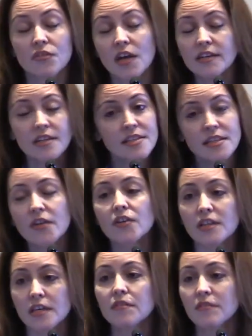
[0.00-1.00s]
Not
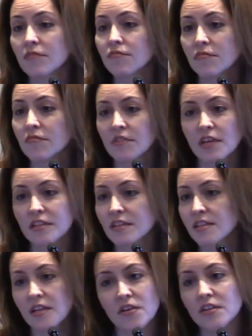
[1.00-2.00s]
necessarily. Not
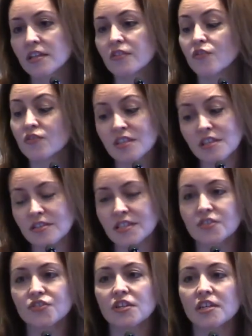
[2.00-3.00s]
necessarily. There's these
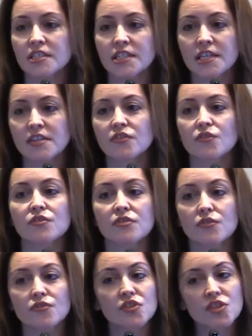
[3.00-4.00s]
discharges, or
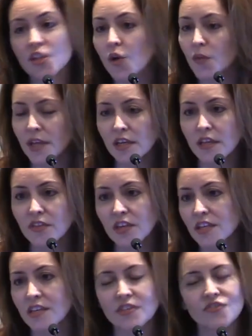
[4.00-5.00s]
there's slowing in the
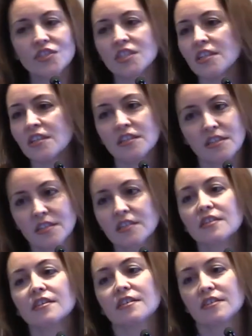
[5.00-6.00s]
EEG.
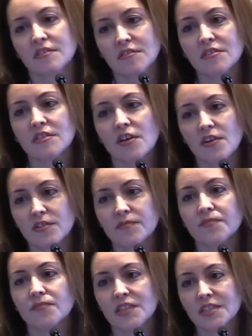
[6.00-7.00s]
So
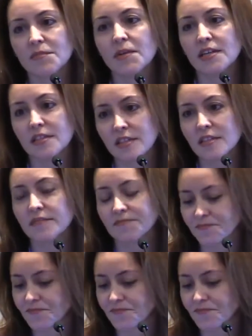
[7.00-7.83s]
it depends.